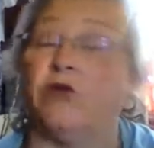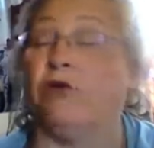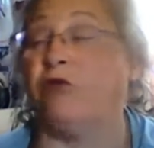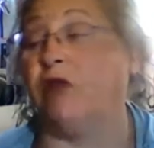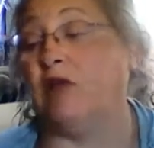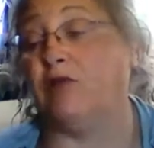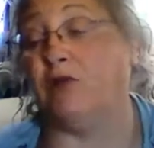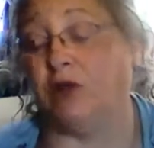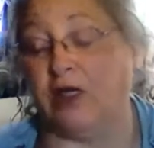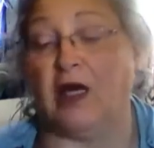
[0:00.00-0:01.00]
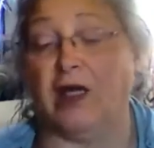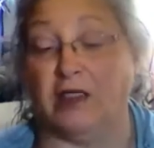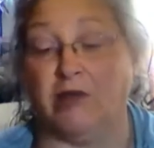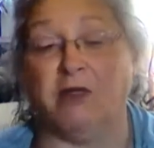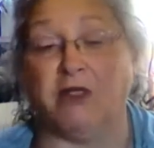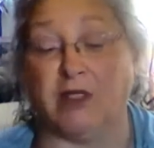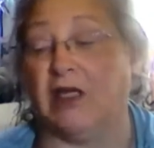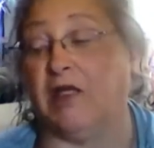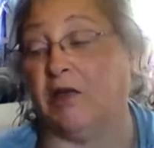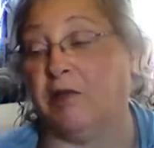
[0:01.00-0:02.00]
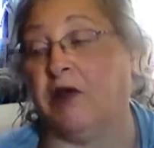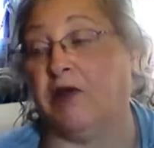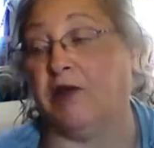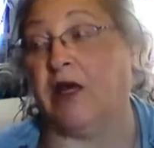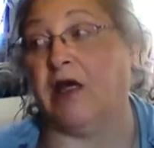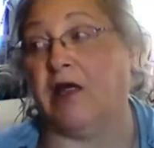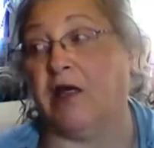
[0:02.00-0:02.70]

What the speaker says: So that's really nice. I'm excited about that.